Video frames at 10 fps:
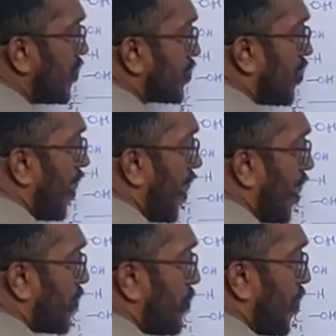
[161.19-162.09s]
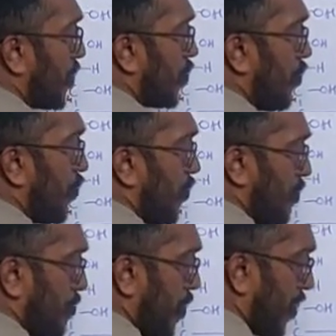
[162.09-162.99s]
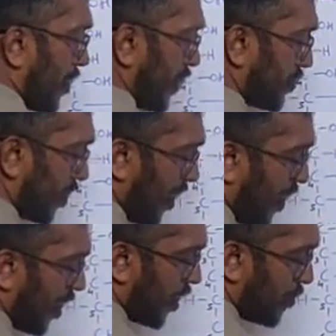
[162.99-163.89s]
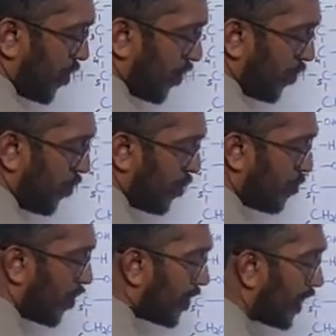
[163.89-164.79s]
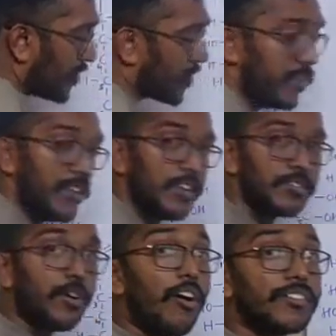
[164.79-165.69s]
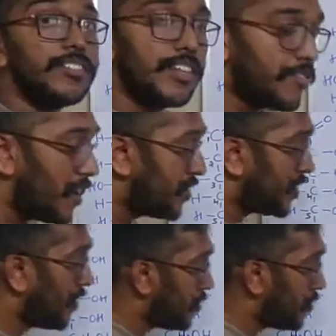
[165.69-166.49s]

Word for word: So R bond O bond H. R bond O bond H. So oxygen valency